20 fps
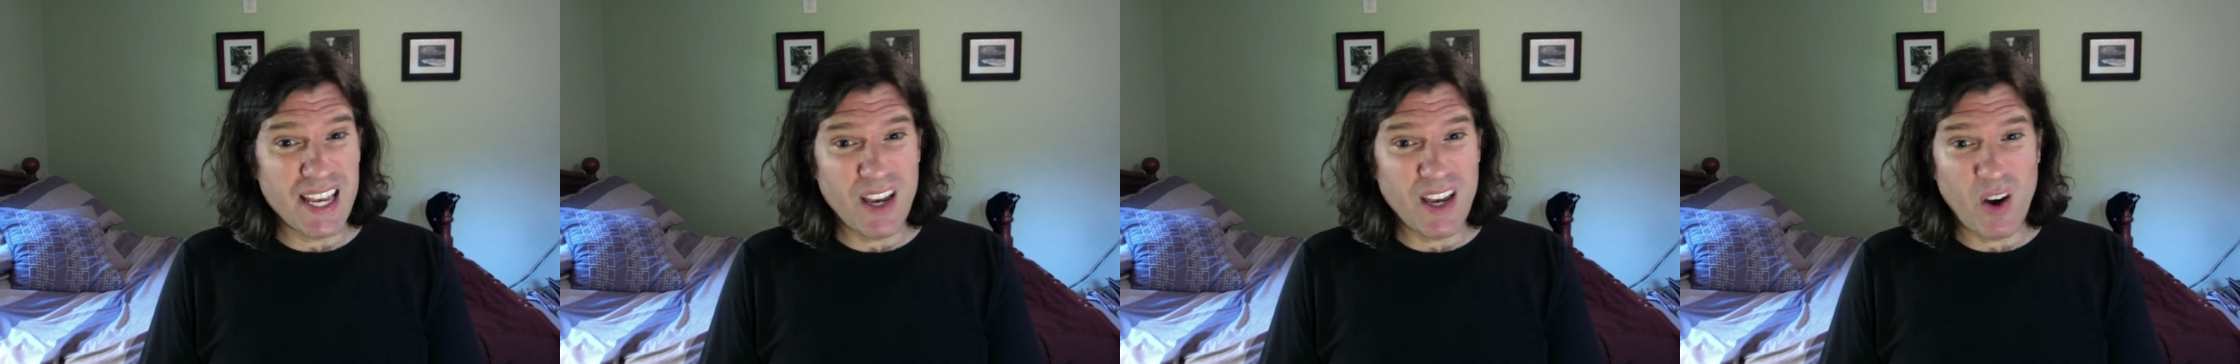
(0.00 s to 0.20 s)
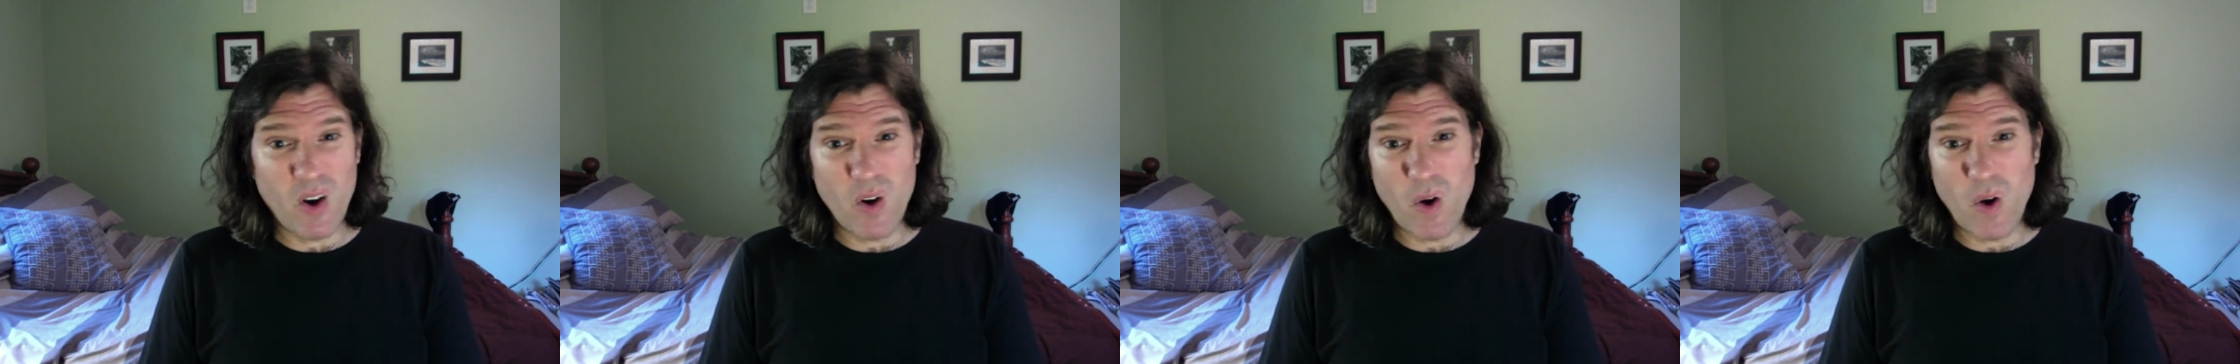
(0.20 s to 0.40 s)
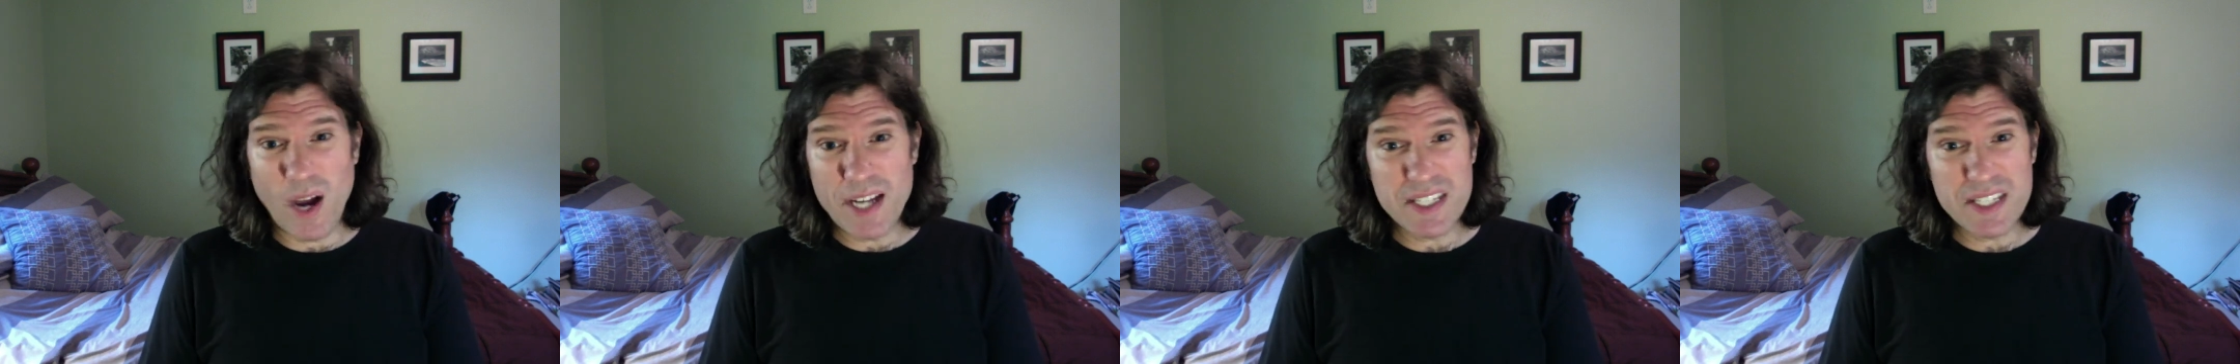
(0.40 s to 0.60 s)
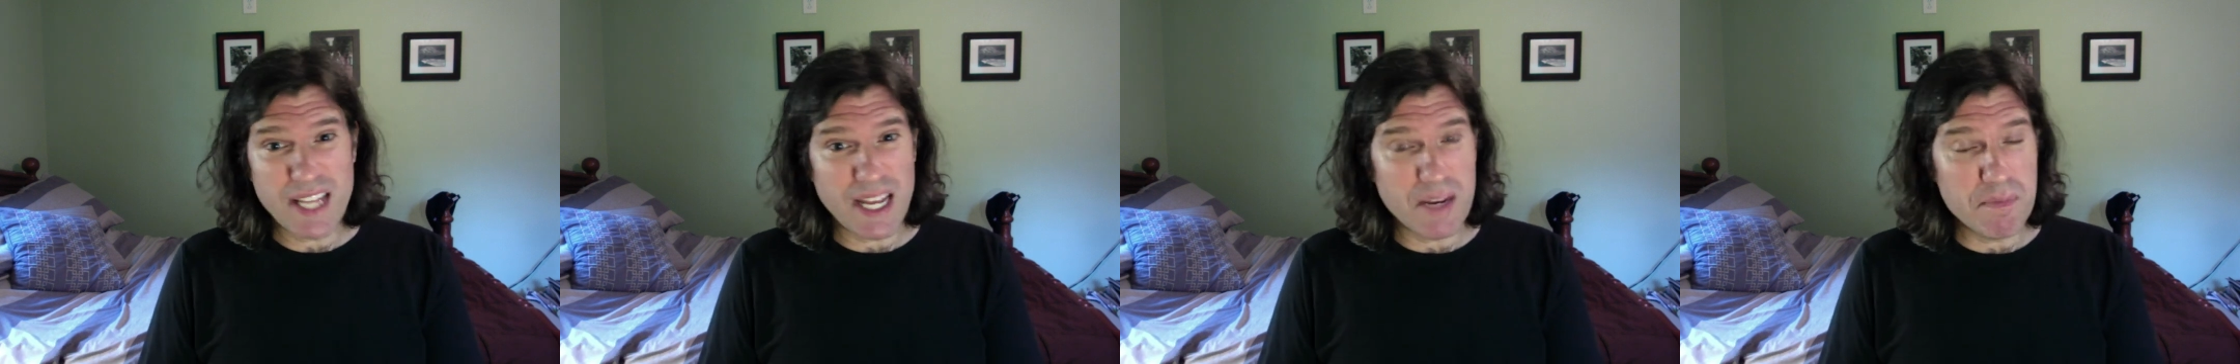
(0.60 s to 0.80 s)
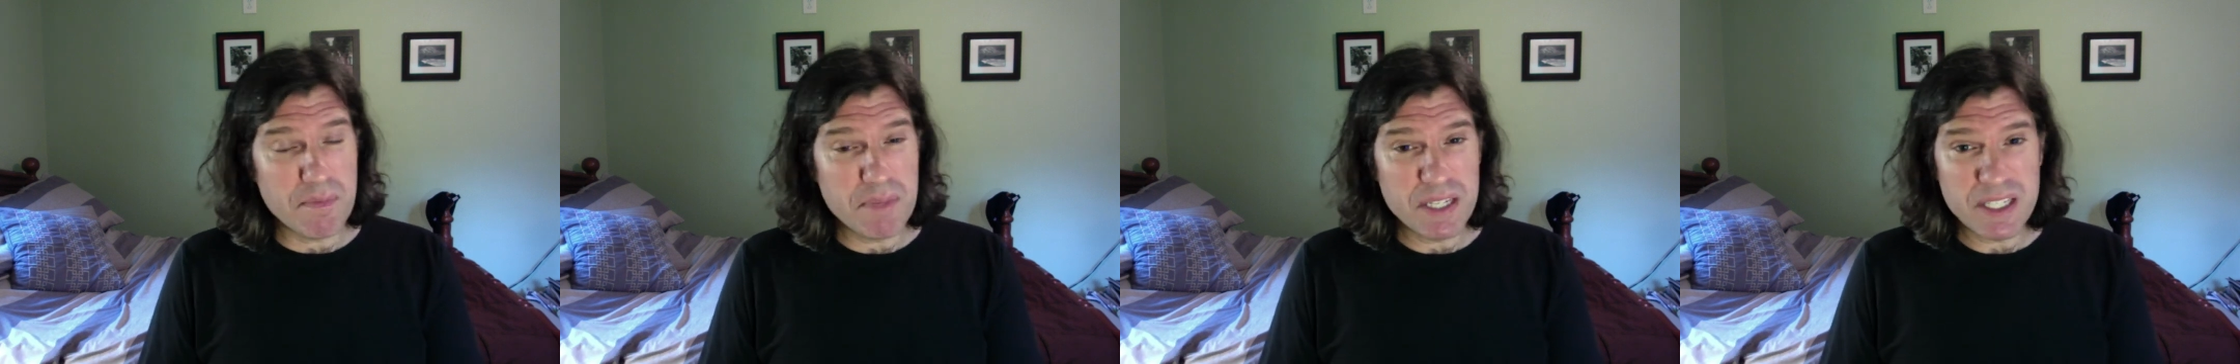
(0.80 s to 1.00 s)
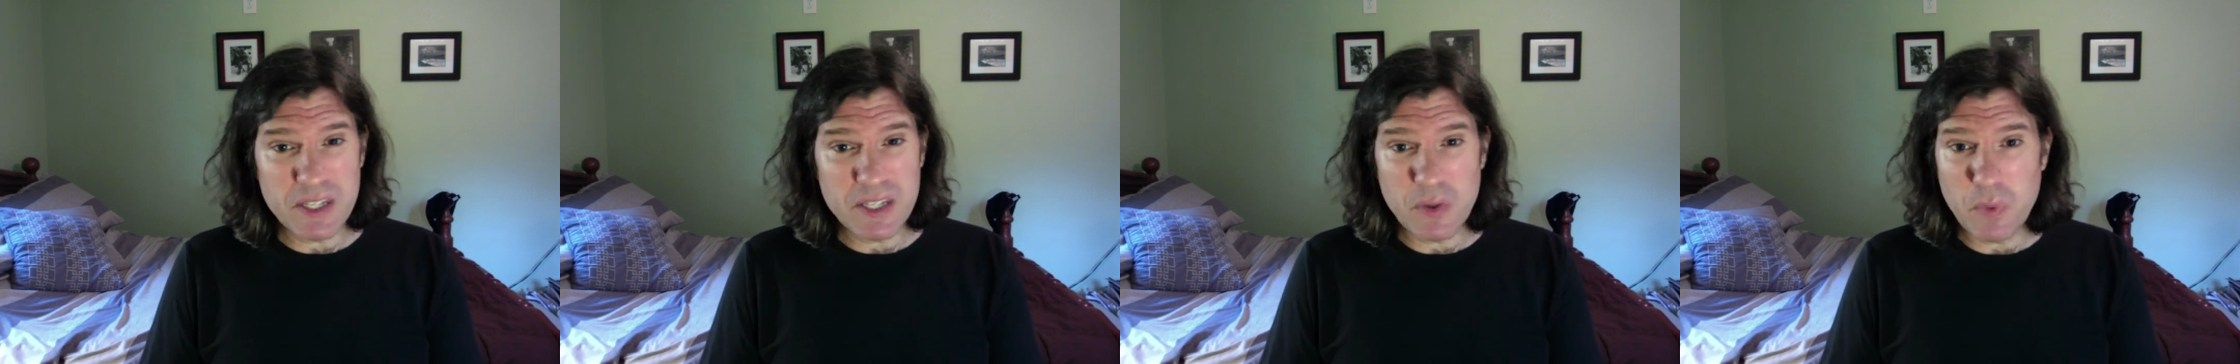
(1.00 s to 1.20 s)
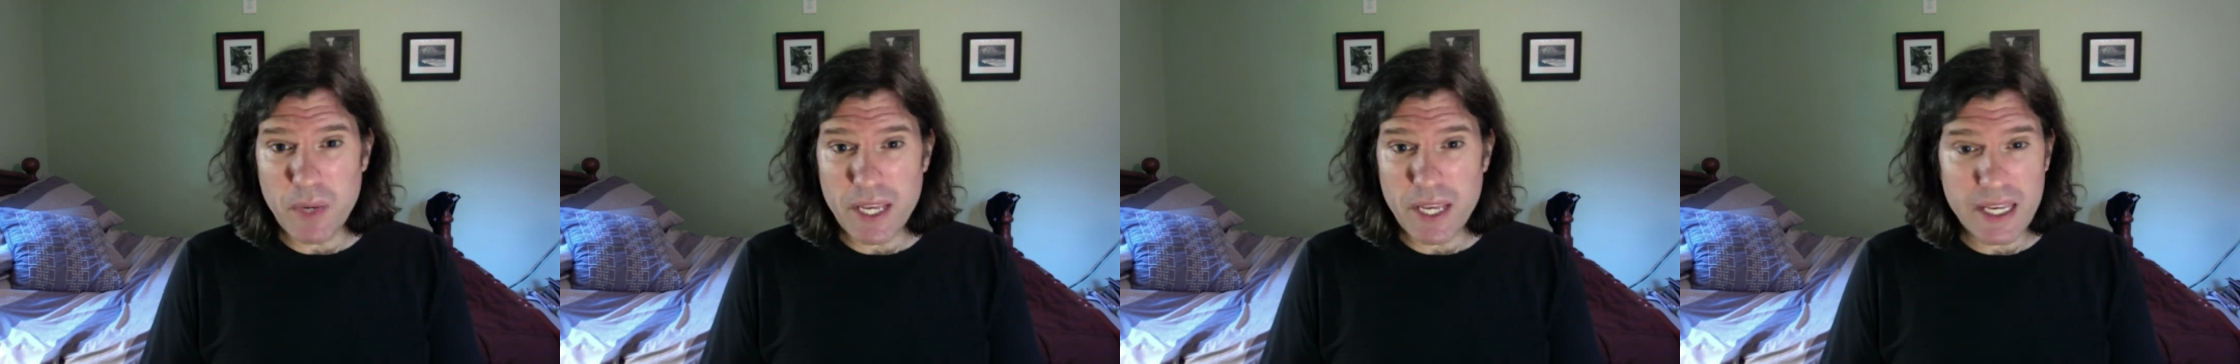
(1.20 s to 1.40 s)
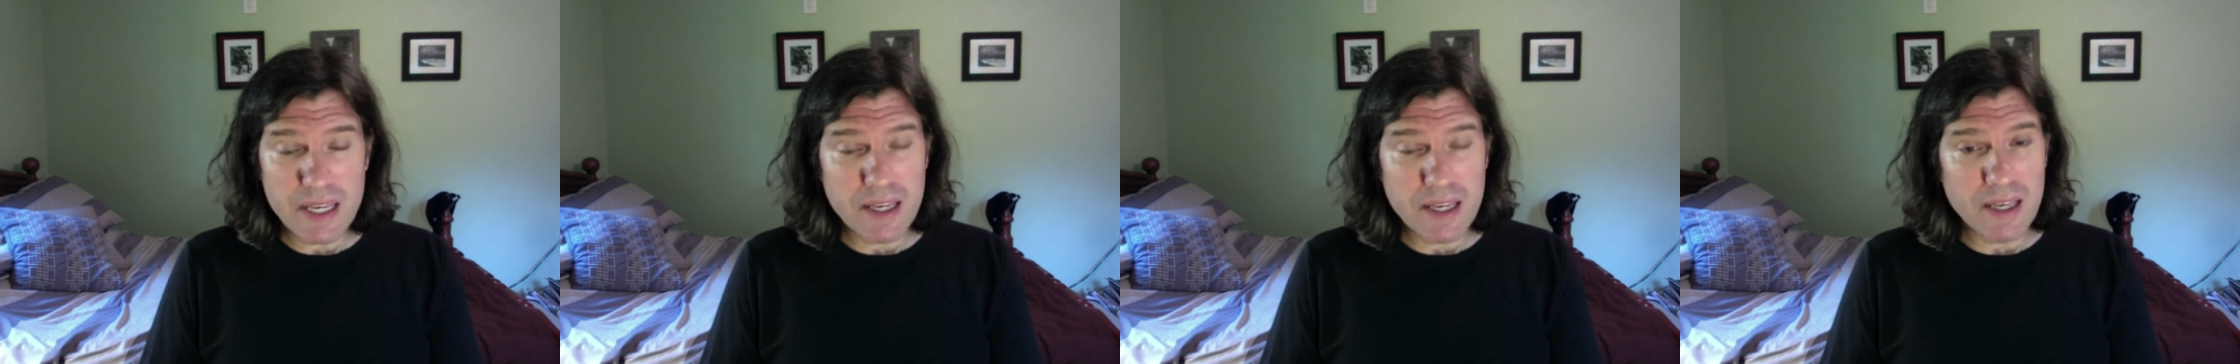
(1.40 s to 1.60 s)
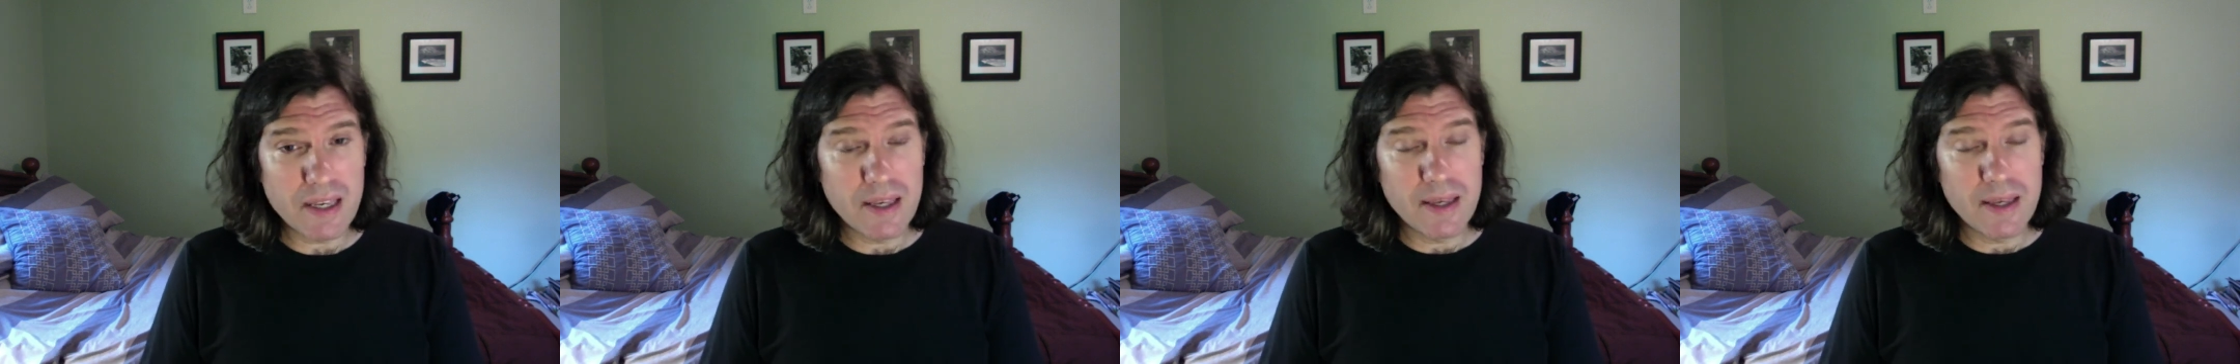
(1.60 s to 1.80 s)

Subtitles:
oh, I just had a busy week,